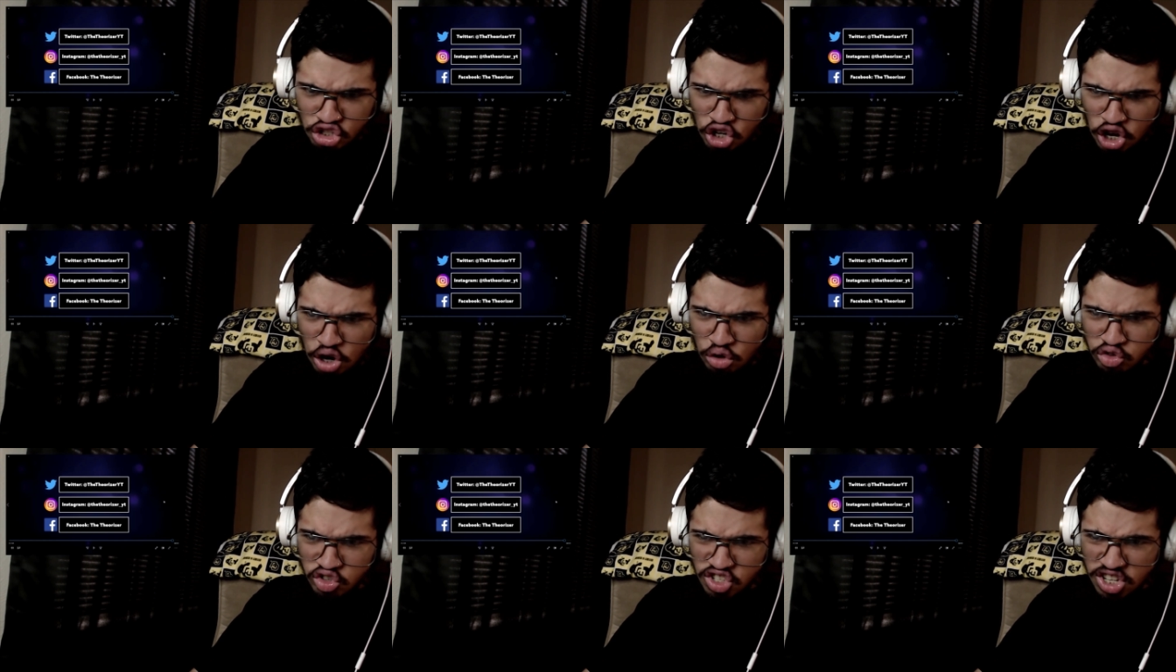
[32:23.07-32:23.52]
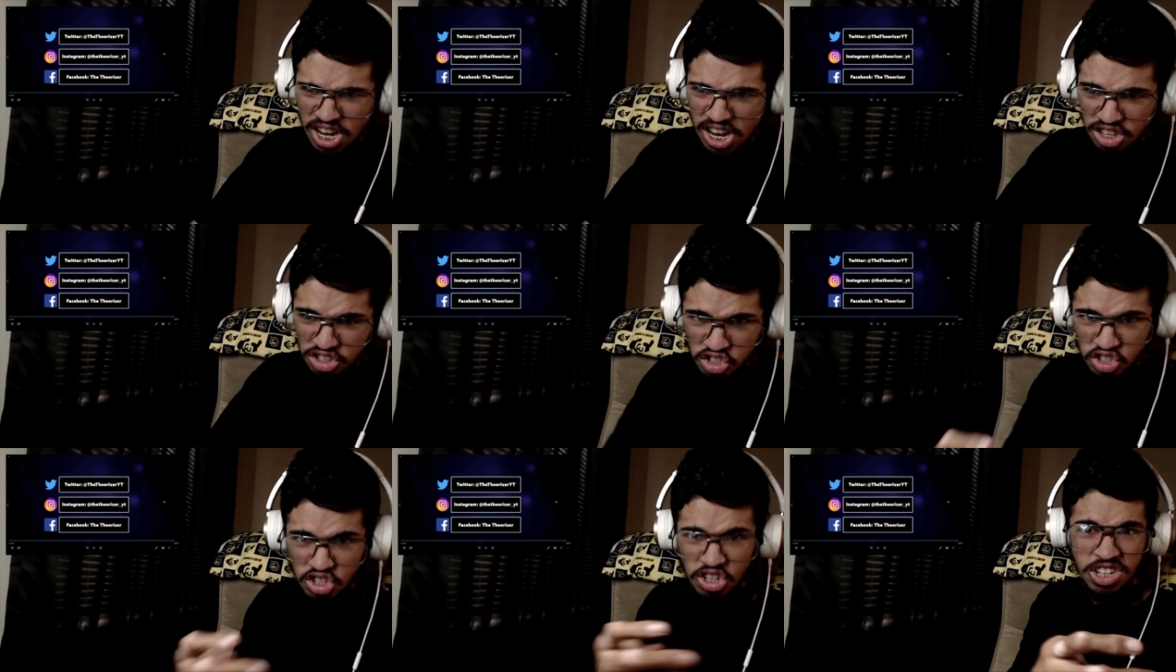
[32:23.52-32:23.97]
no
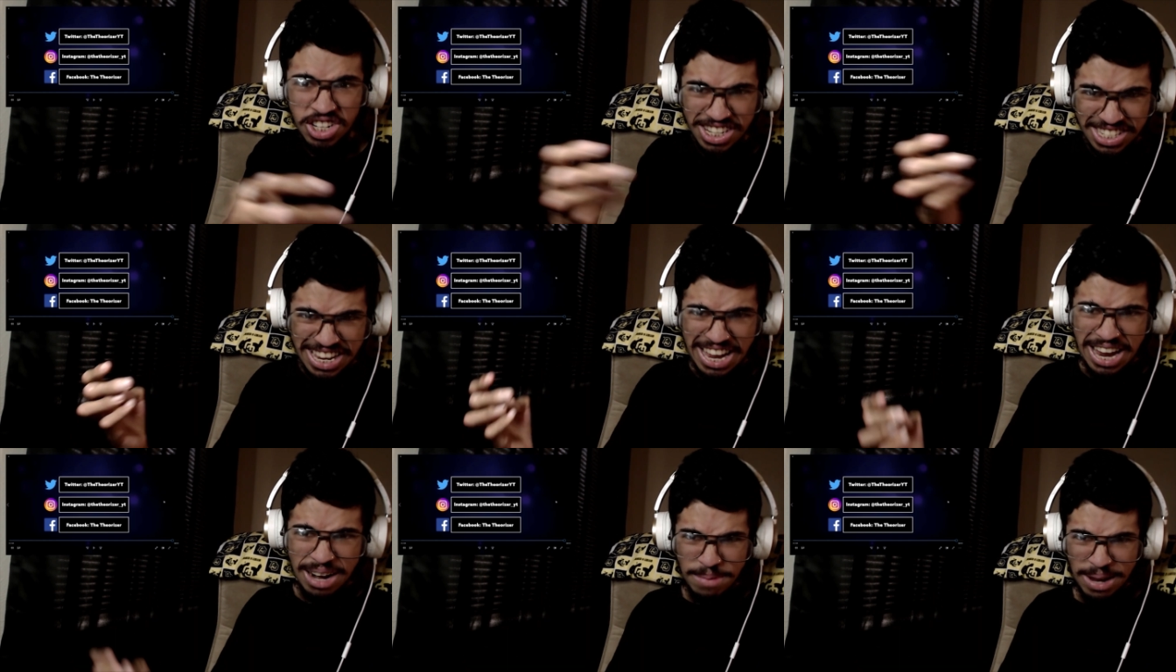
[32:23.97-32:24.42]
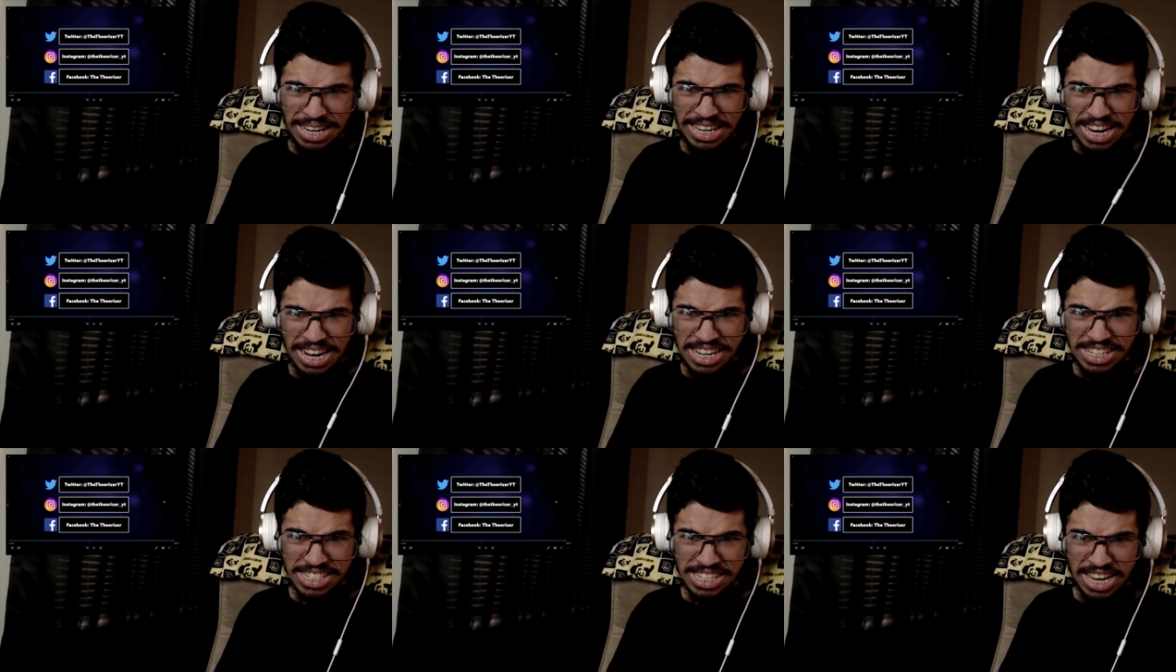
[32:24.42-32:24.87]
sense. Does that make
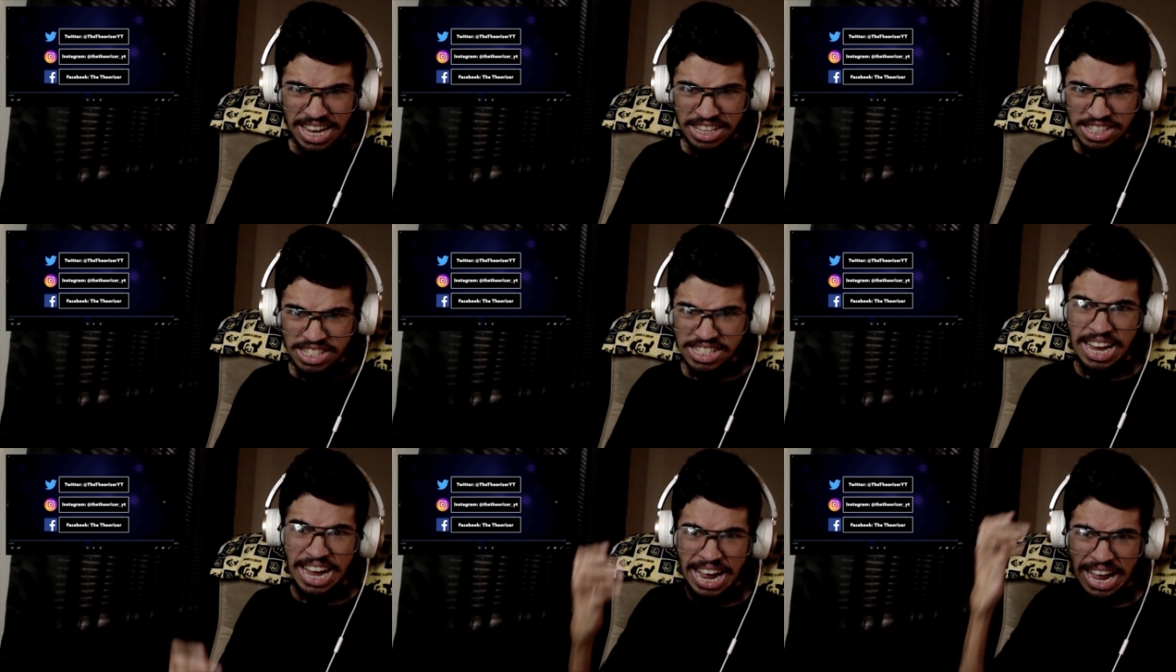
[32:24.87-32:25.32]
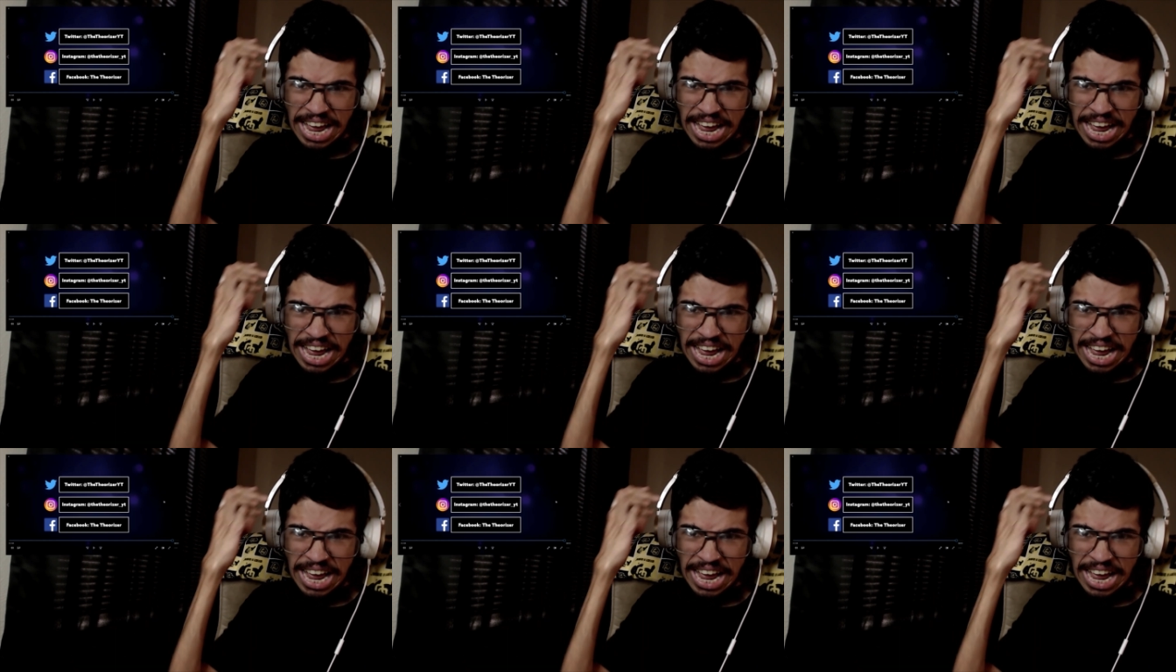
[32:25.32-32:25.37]
any sense?